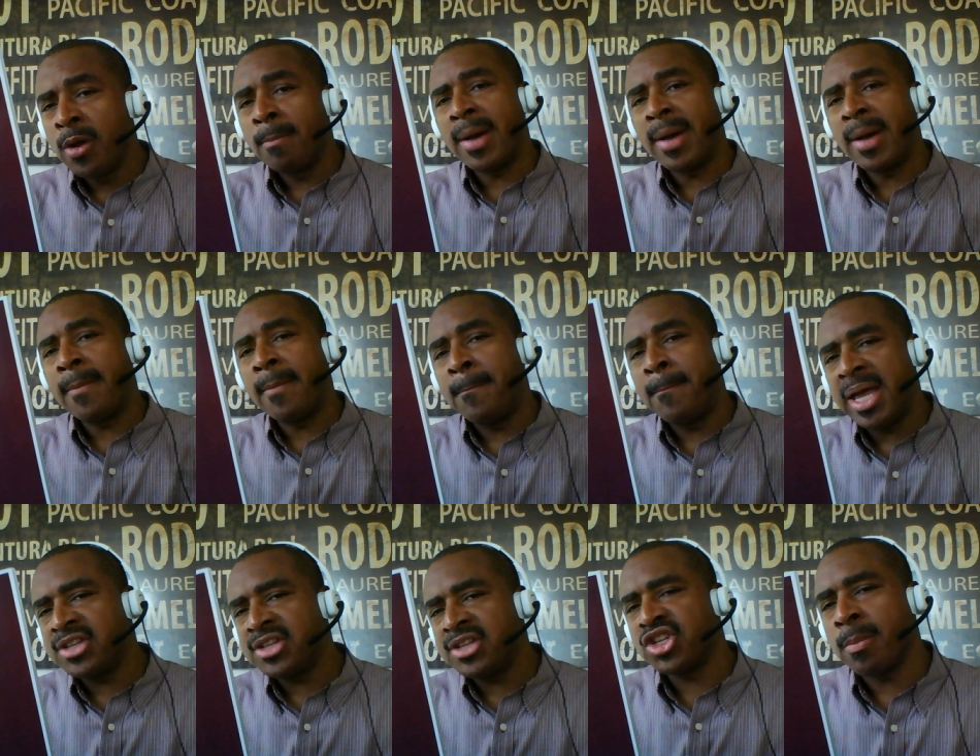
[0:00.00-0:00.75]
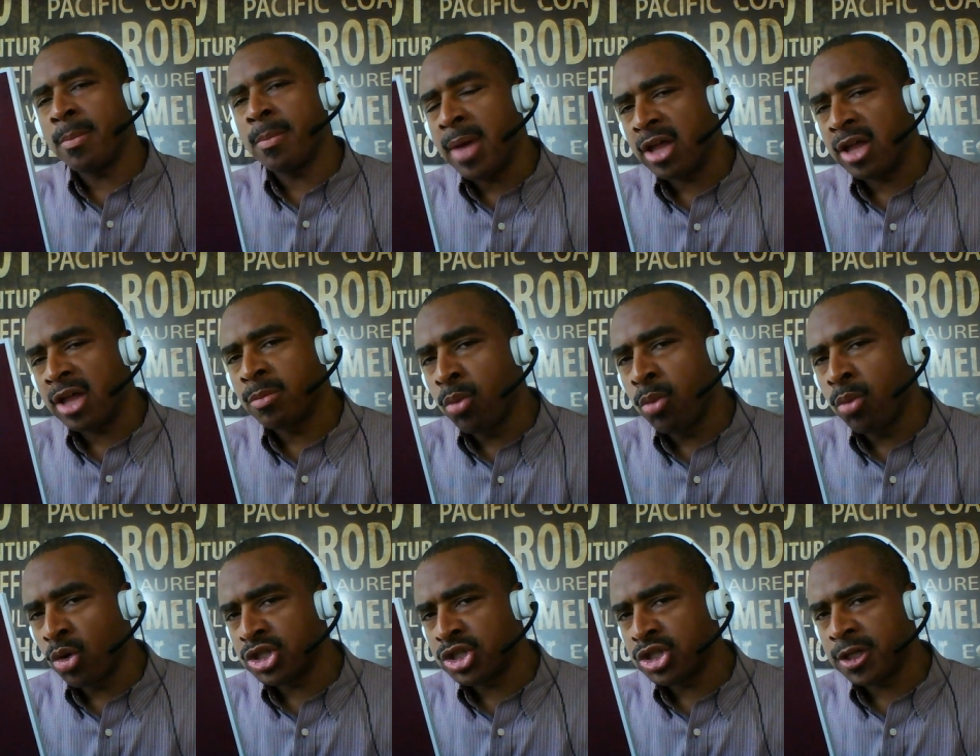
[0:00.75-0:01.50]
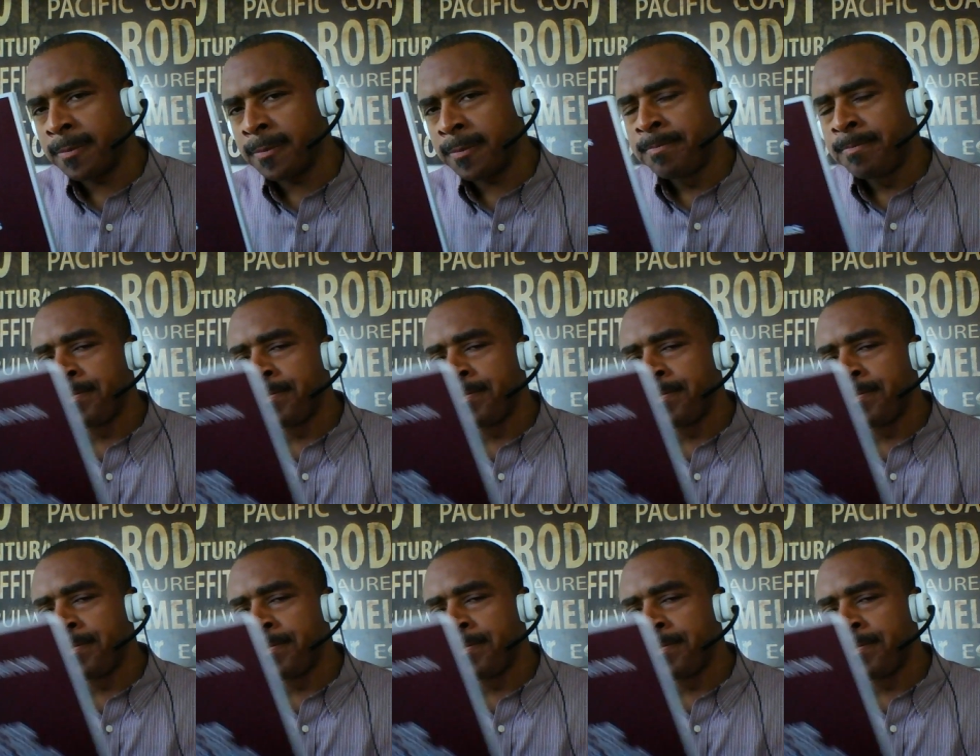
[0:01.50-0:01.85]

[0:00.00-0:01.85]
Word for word: my basic math portion.